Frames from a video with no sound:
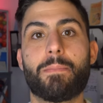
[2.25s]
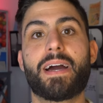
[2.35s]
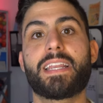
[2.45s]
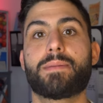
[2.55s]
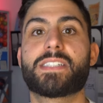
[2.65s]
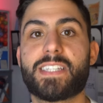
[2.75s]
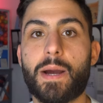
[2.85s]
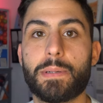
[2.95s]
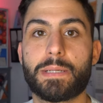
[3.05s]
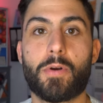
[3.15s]
My name is
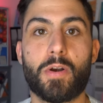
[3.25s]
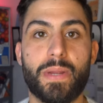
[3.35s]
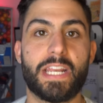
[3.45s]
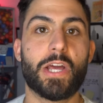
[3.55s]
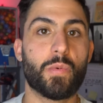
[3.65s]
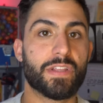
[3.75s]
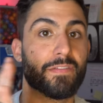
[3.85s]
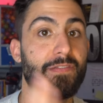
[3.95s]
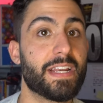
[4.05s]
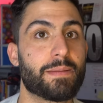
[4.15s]
Dominic Barbato with
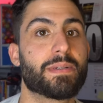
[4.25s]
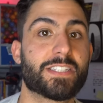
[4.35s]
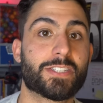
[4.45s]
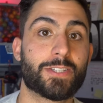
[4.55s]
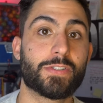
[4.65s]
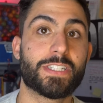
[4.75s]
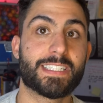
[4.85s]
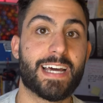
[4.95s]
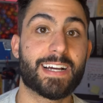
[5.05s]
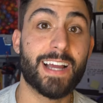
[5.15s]

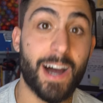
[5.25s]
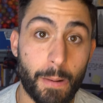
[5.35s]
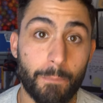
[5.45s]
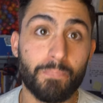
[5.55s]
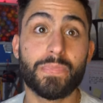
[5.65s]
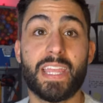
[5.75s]
VendingBusinessSolutions.com.